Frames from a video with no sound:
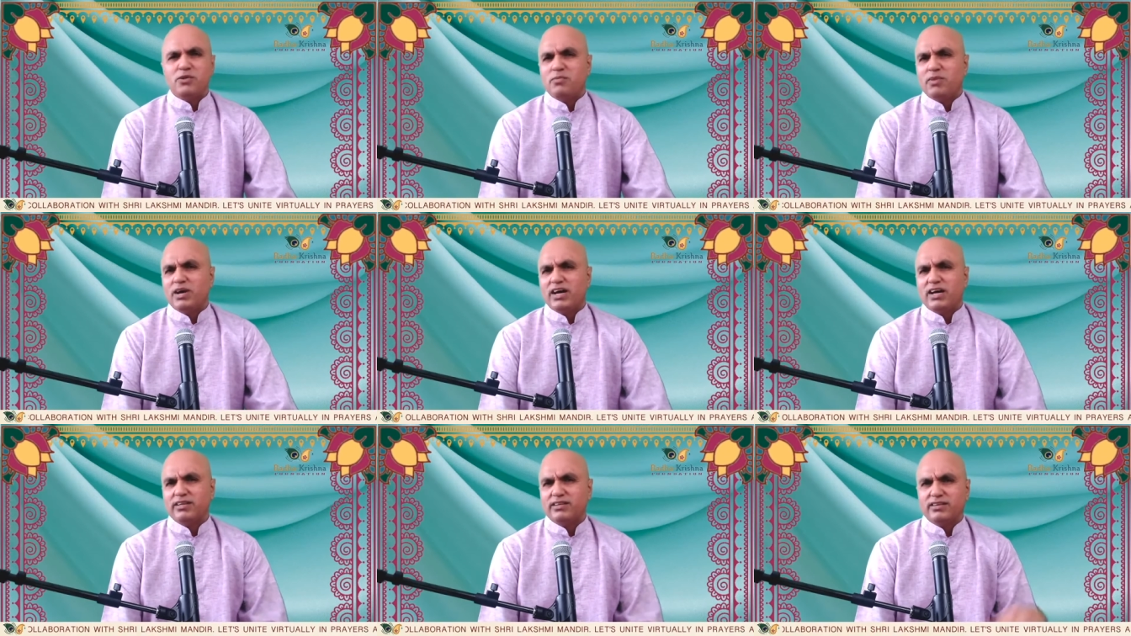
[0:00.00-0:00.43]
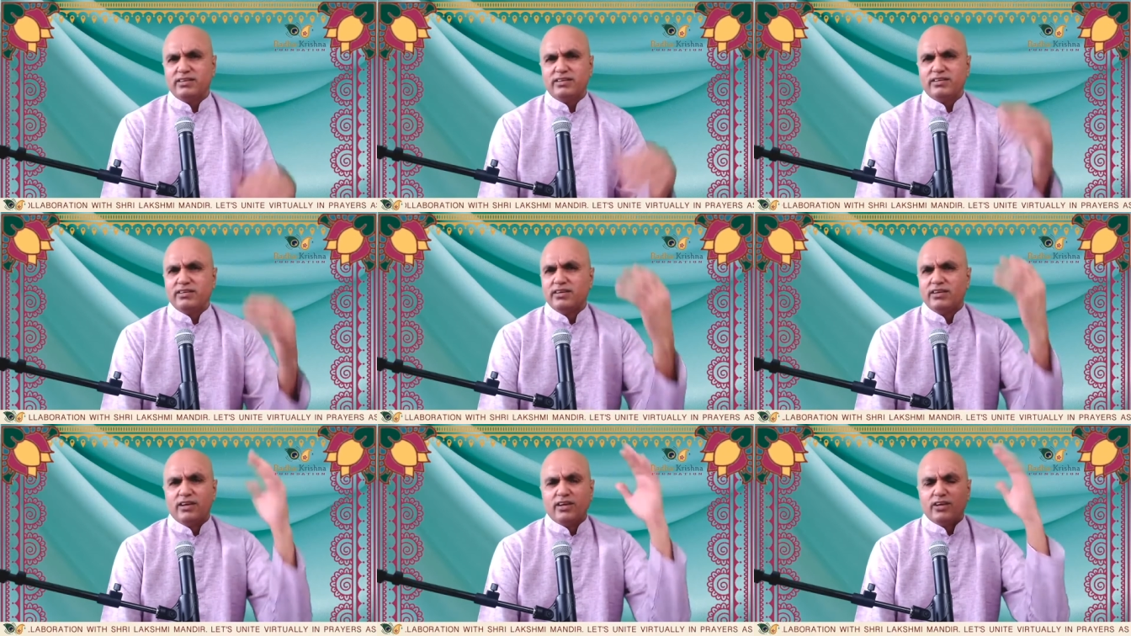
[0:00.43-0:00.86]

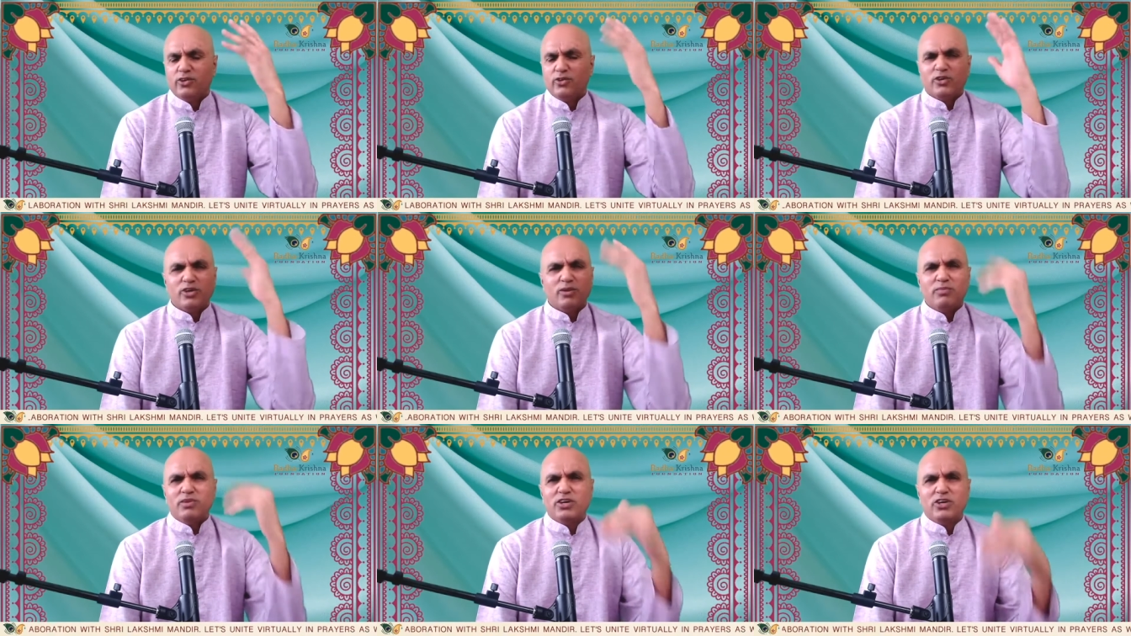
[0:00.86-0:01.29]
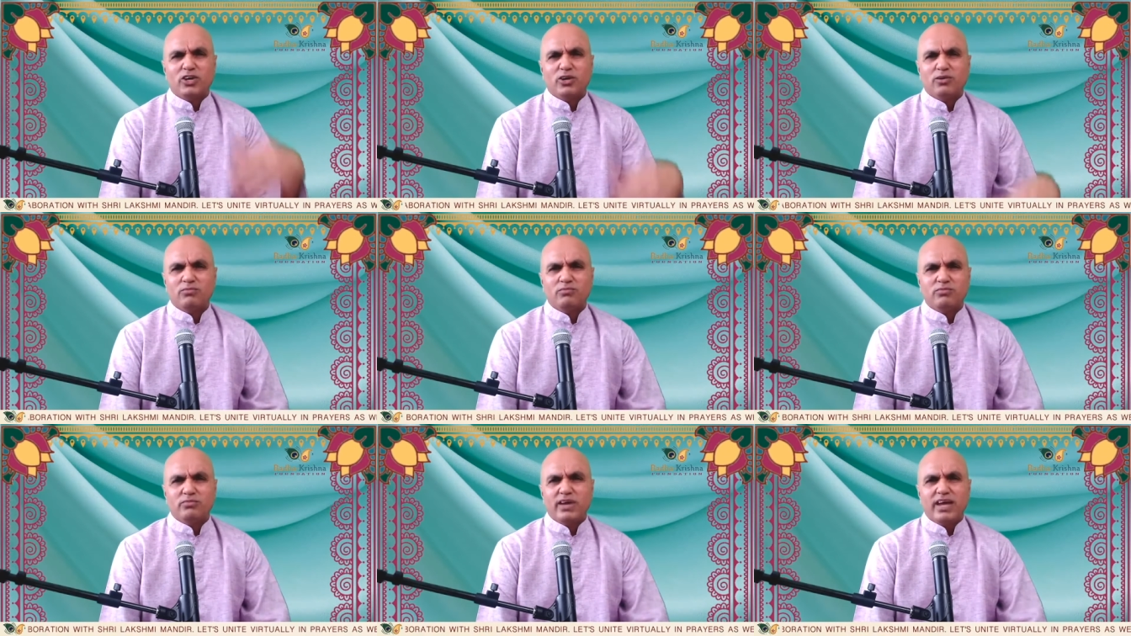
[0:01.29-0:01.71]
Garima, you can
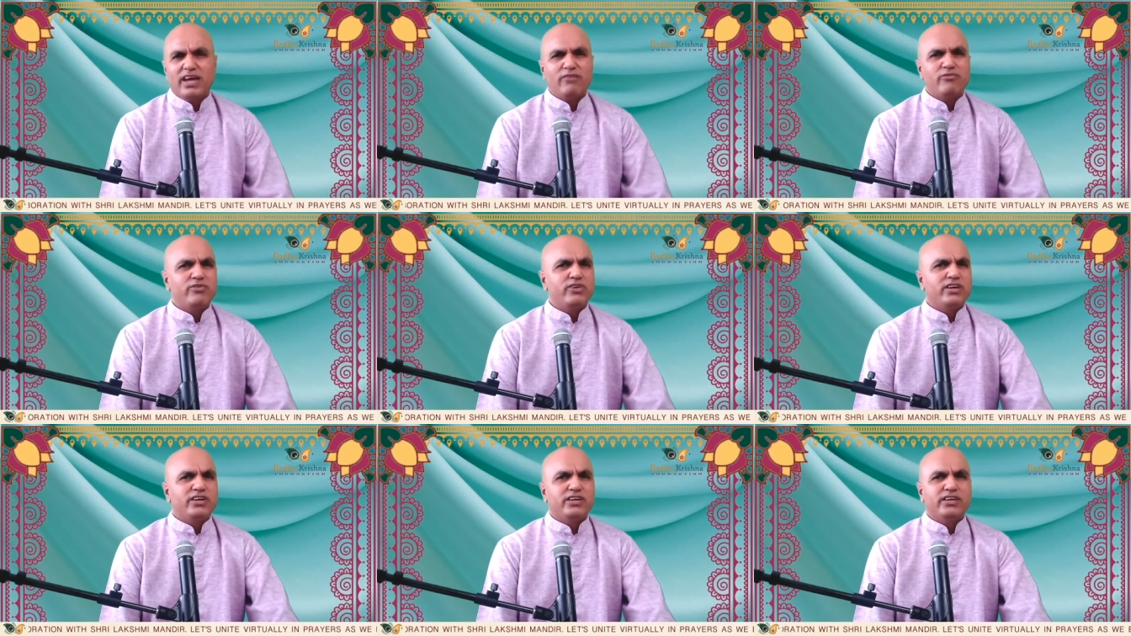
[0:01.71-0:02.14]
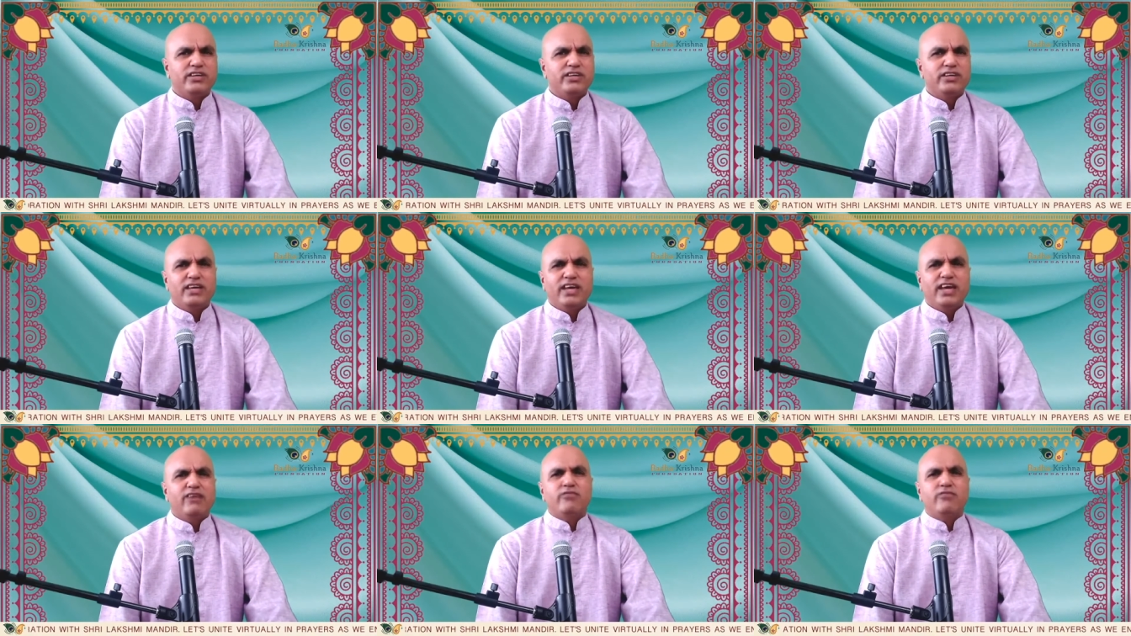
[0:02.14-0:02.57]
become
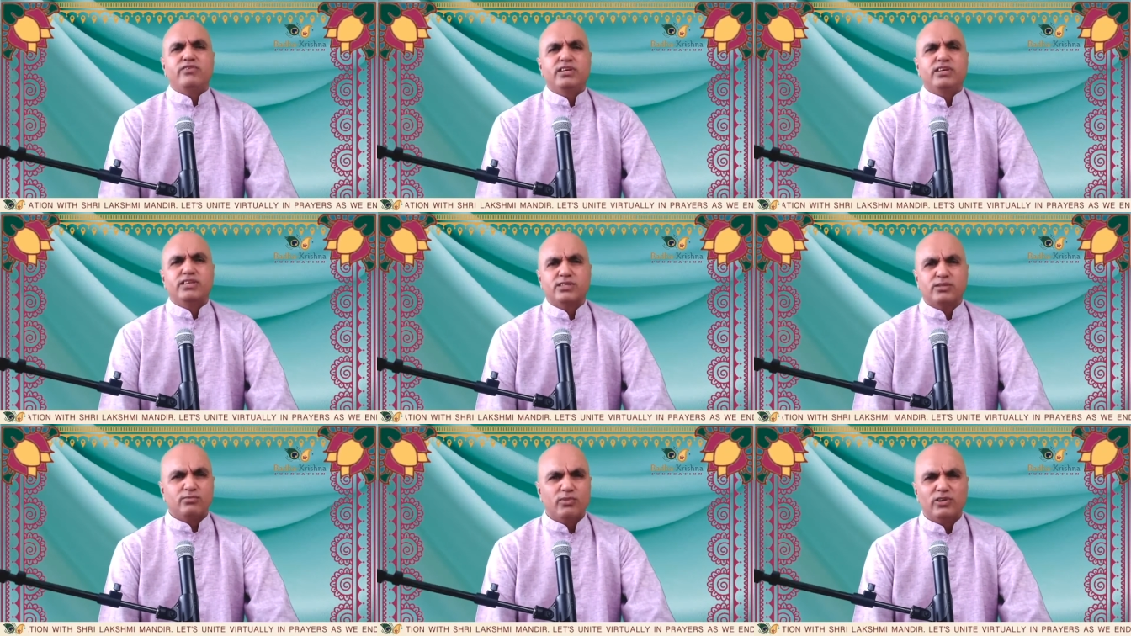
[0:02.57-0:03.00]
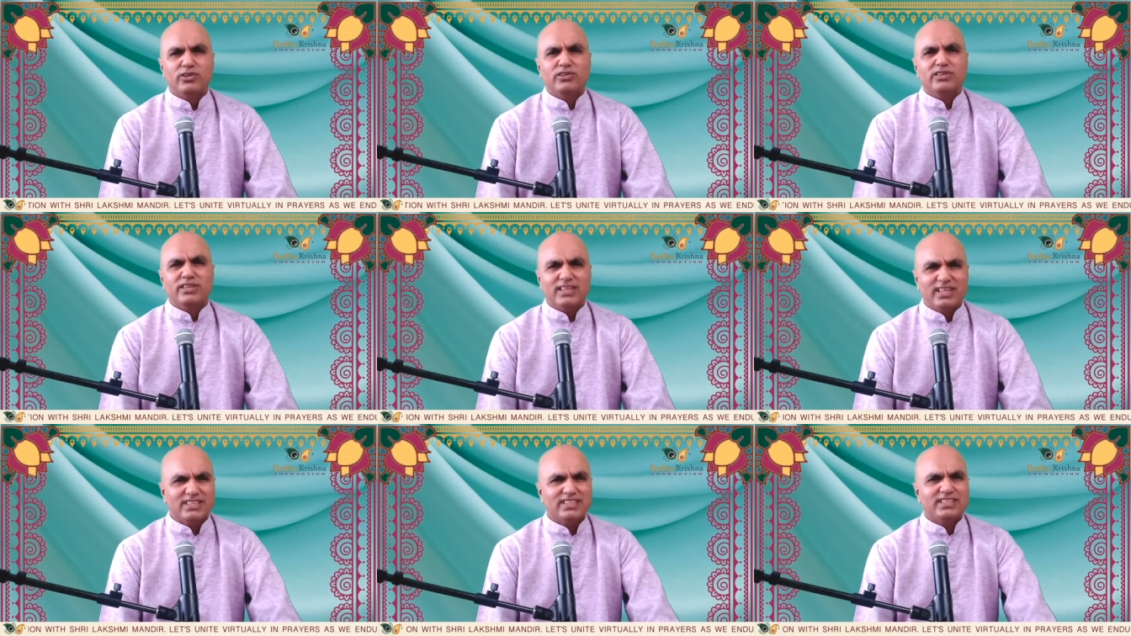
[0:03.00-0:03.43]
heavier than the heaviest
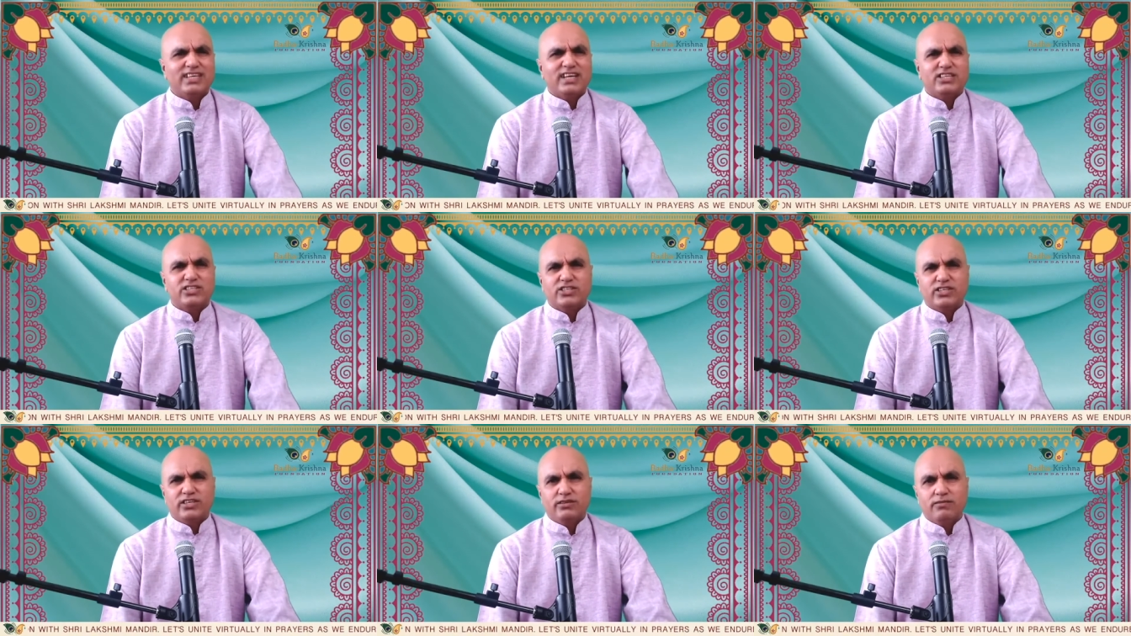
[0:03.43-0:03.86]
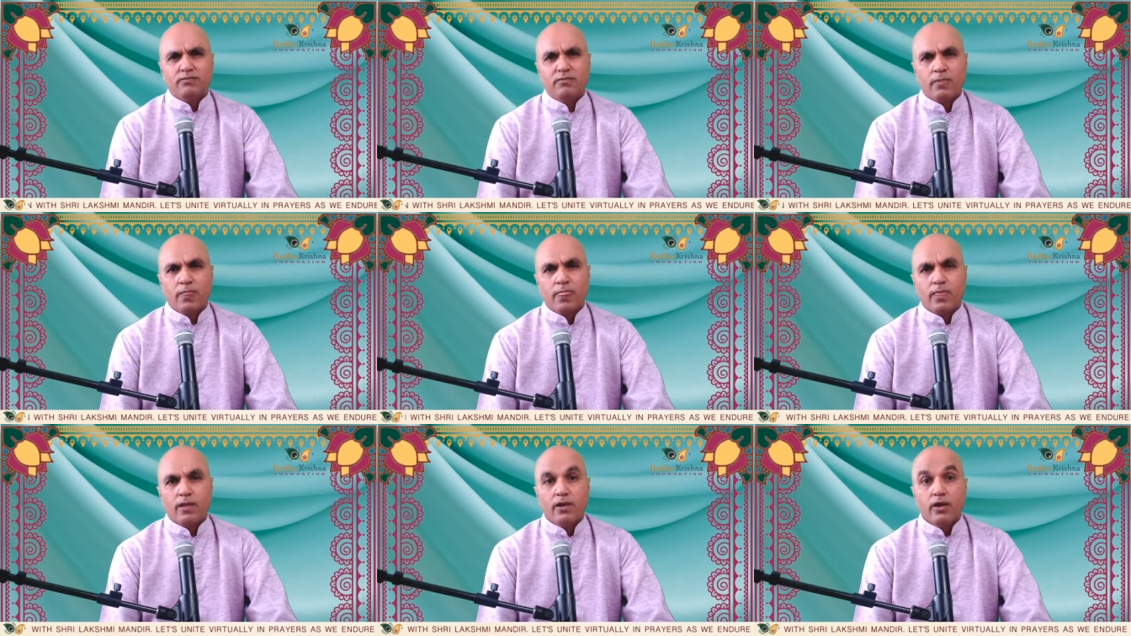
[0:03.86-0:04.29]
mountain,
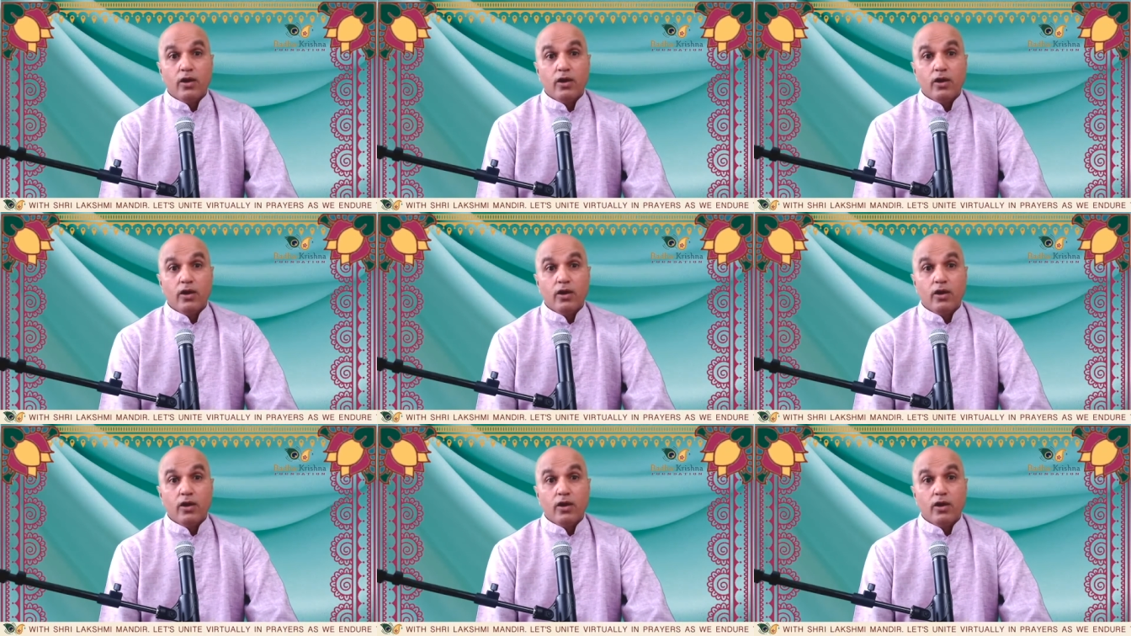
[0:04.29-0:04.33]
etc.